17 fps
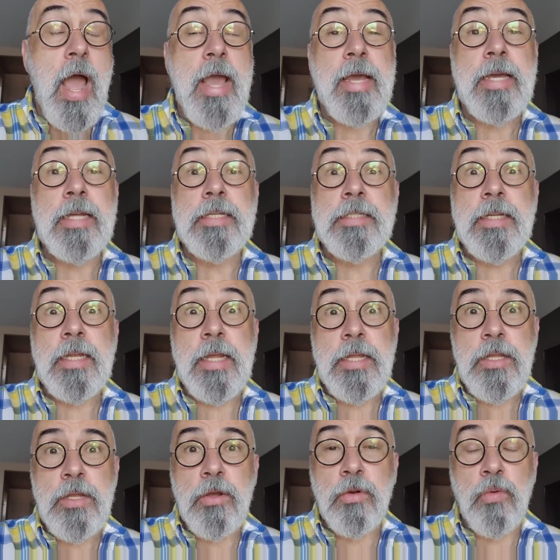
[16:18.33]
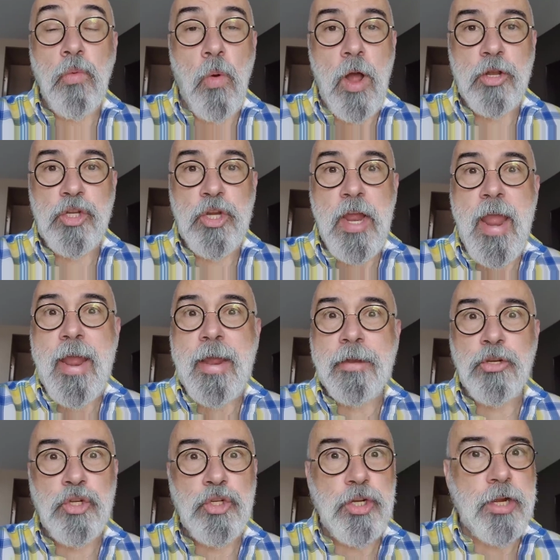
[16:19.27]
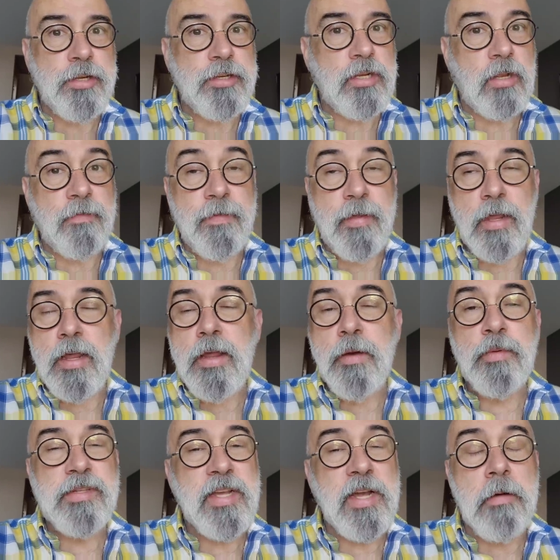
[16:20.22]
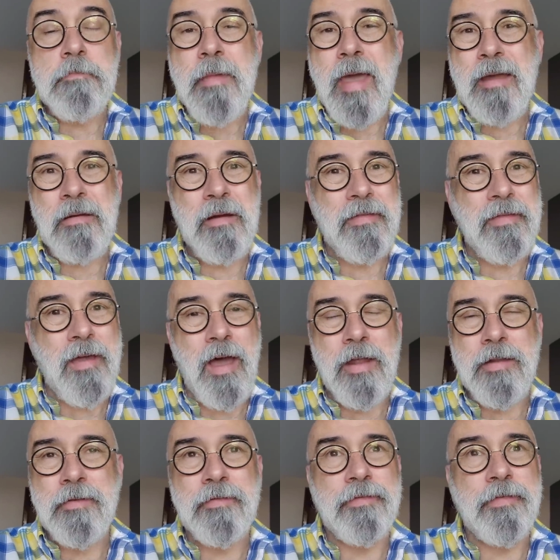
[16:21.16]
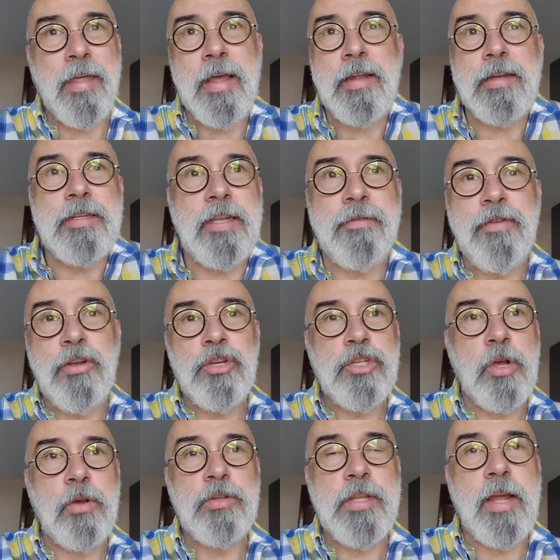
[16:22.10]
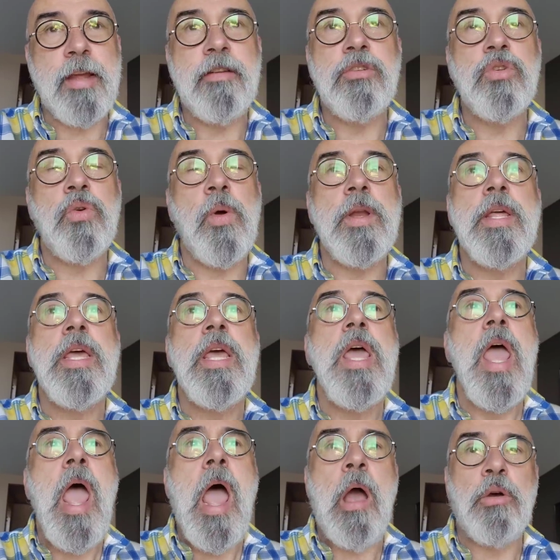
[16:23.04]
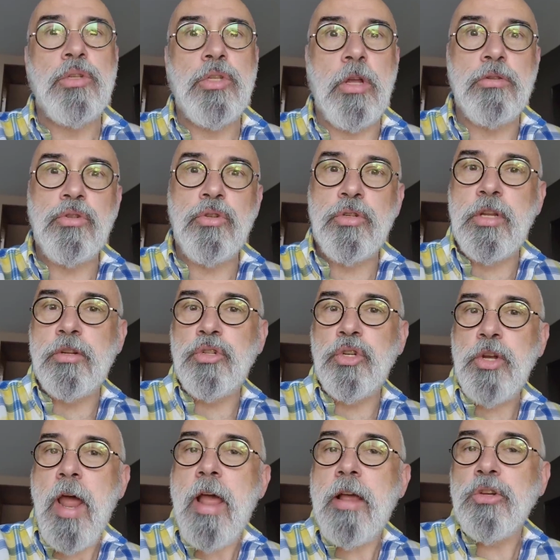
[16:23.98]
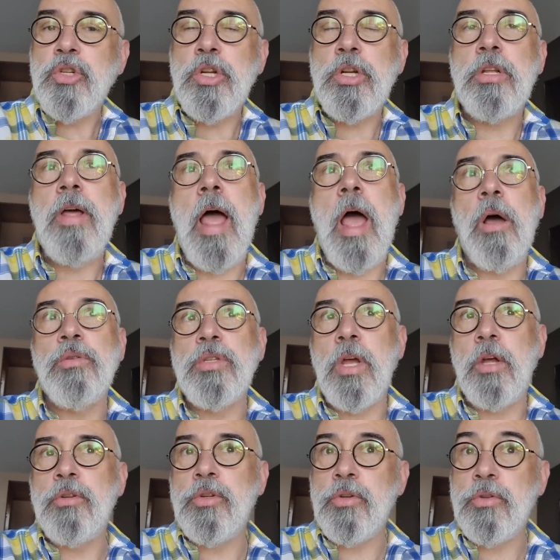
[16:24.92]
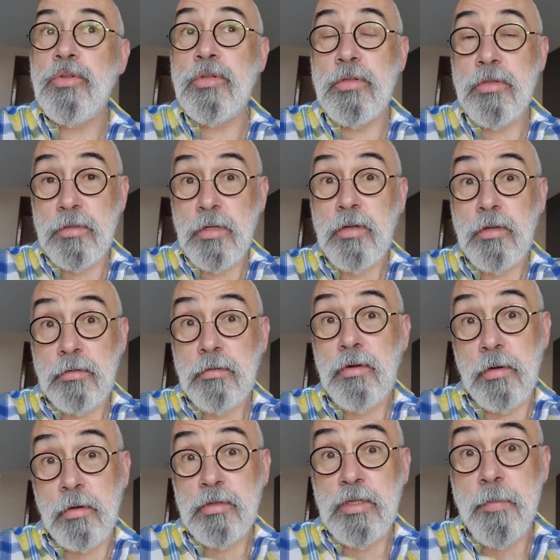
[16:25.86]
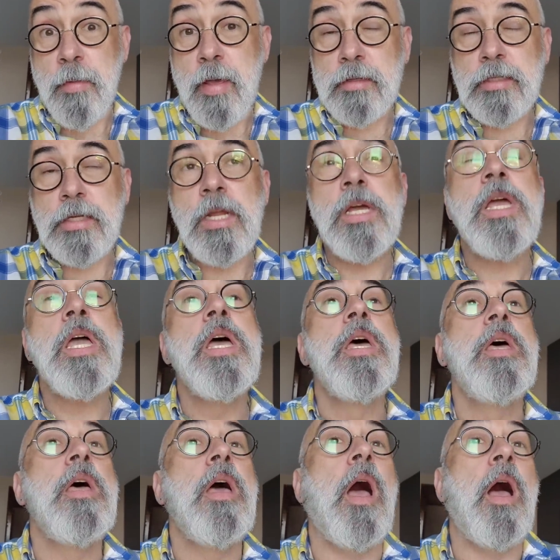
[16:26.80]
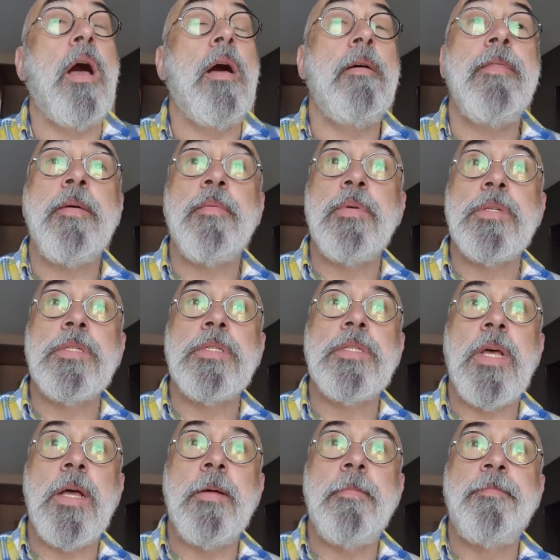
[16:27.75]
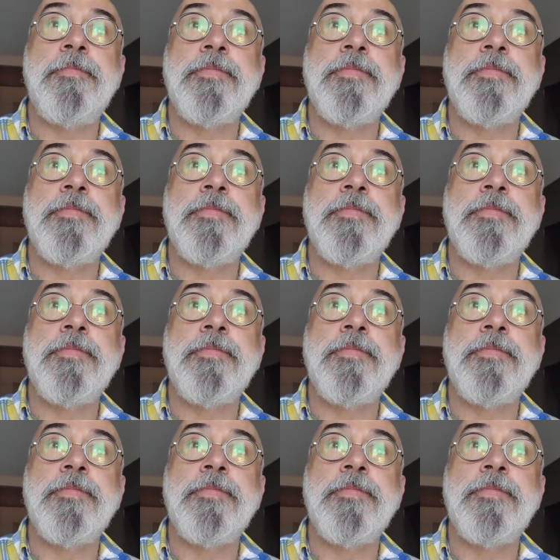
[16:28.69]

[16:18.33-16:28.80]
I continued watching HGTV. It was like a marathon of like TV shows I enjoyed. House Hunters International, House Hunters, you know, domestic. There was